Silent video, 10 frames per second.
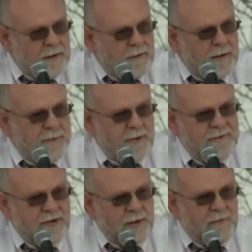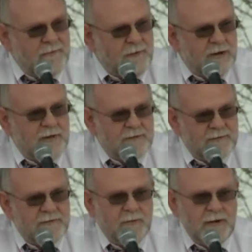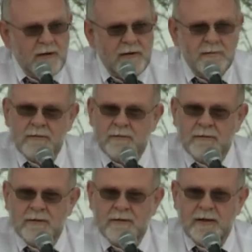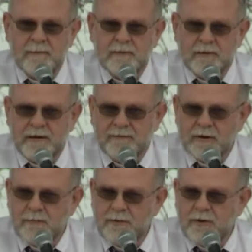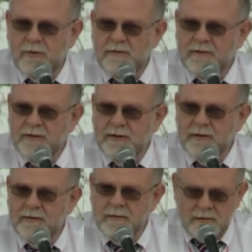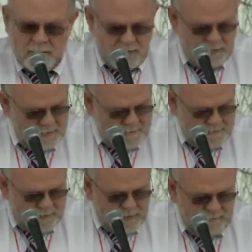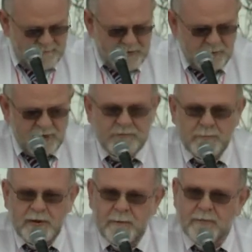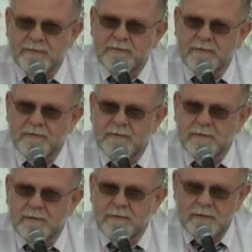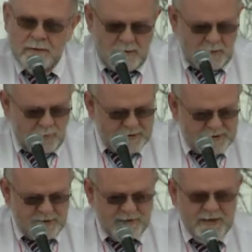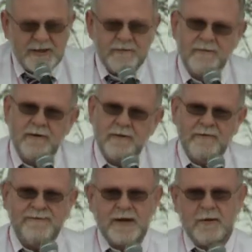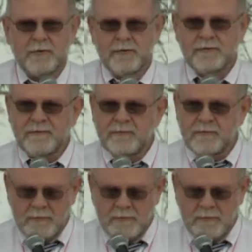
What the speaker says: They produced a number of articles that we all have come to know as the Federalist Papers. We tend to think of the founders